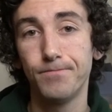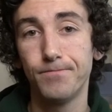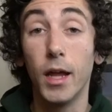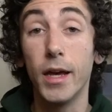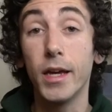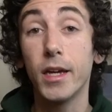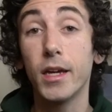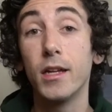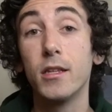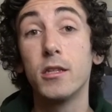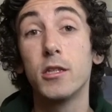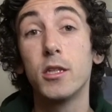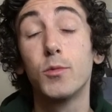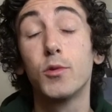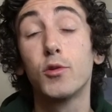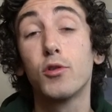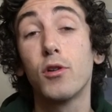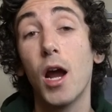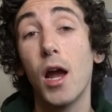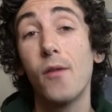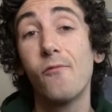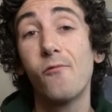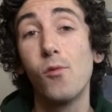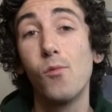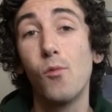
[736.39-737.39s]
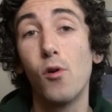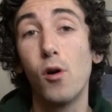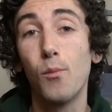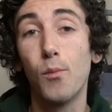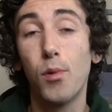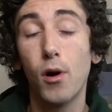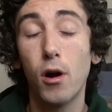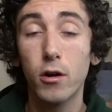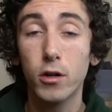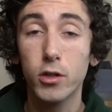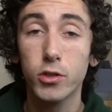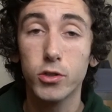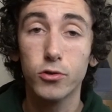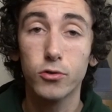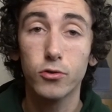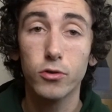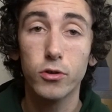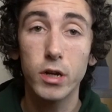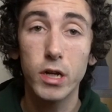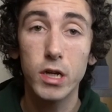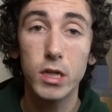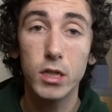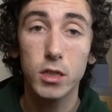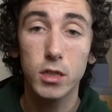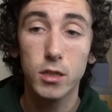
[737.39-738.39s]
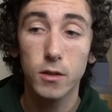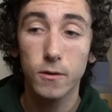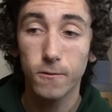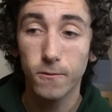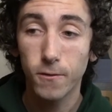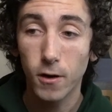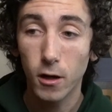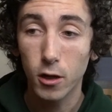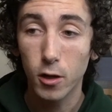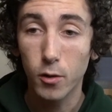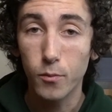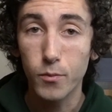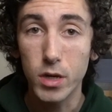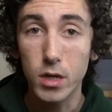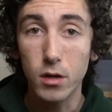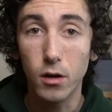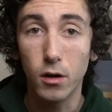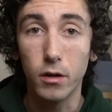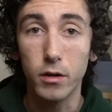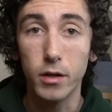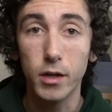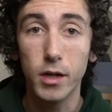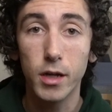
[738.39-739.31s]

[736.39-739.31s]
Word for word: Like and subscribe for more park stories. Follow me on